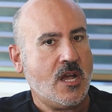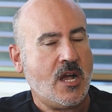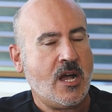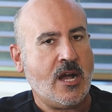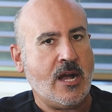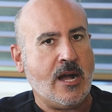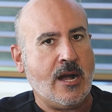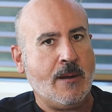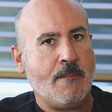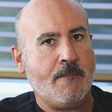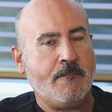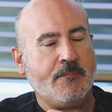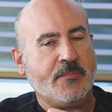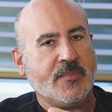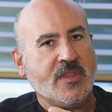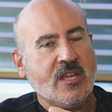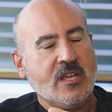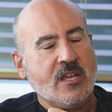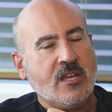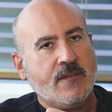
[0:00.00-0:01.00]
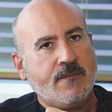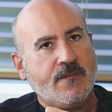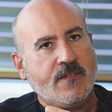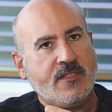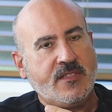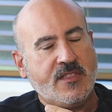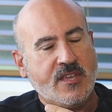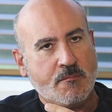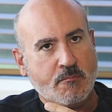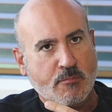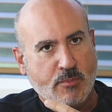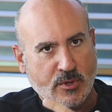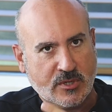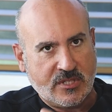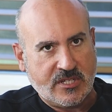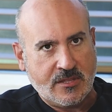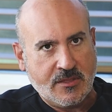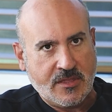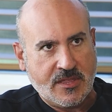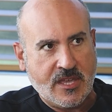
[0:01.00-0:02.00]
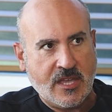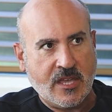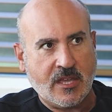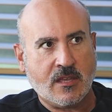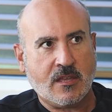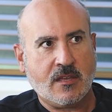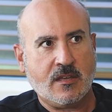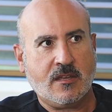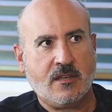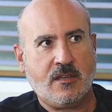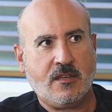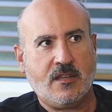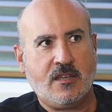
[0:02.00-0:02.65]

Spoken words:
The important thing